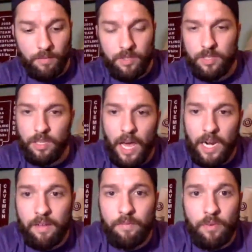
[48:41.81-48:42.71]
Just a lot
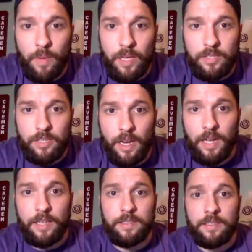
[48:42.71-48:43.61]
of information,
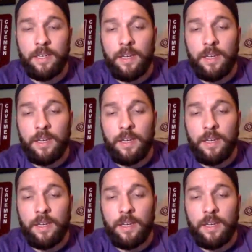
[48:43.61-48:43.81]
guys.